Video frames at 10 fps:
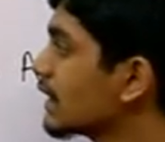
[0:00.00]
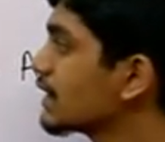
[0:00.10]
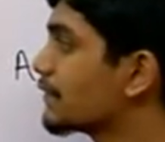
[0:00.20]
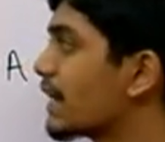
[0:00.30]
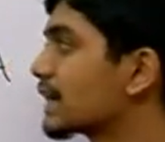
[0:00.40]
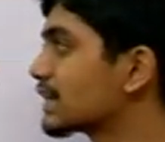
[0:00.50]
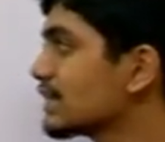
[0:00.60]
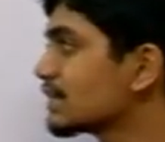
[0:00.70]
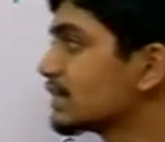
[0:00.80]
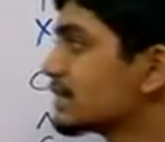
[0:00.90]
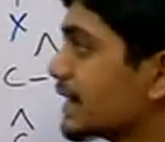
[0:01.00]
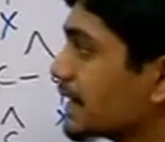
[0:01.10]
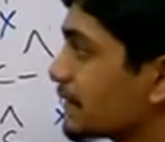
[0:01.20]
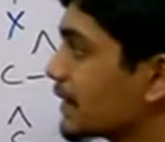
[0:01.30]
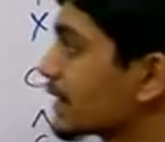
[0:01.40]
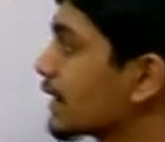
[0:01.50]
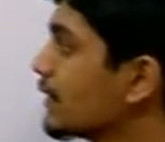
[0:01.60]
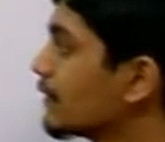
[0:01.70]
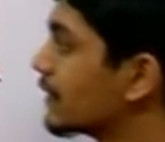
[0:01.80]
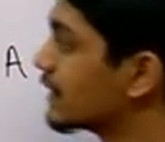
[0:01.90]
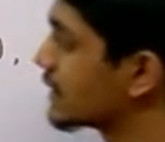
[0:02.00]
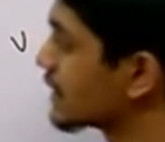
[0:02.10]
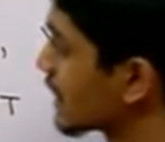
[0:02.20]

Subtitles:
are the factors that affect whether the